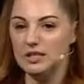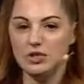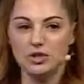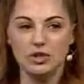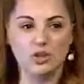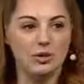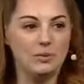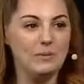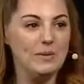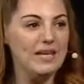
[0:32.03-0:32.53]

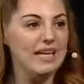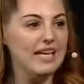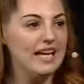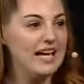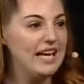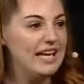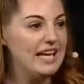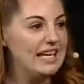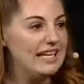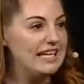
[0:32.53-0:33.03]
took me
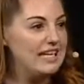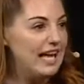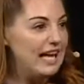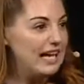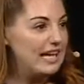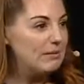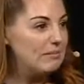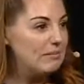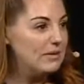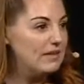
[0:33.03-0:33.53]

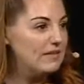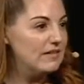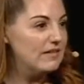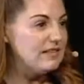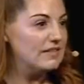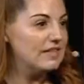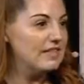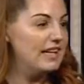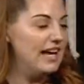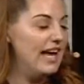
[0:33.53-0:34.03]
9
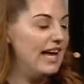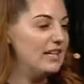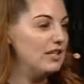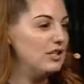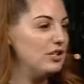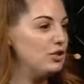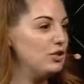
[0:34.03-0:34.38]
months to get